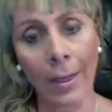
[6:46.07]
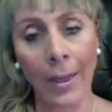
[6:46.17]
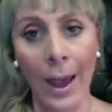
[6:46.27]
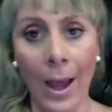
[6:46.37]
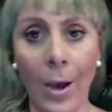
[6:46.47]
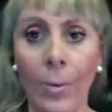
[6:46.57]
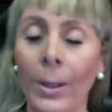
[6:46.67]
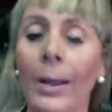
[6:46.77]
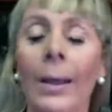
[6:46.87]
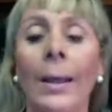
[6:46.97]

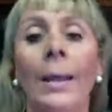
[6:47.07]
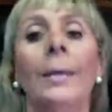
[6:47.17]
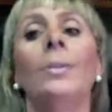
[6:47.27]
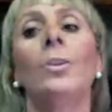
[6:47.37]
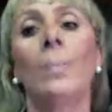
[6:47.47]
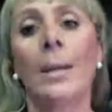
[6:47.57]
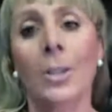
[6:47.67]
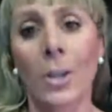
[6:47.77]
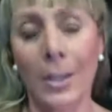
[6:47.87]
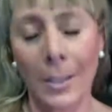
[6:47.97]
down to my
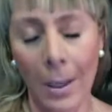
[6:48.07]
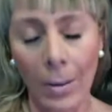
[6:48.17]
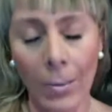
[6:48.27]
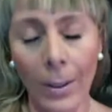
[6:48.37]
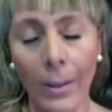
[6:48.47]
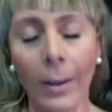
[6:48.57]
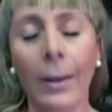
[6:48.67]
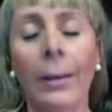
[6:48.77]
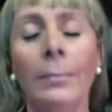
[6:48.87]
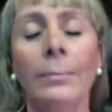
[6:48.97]
chest. I will breathe
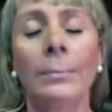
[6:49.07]
in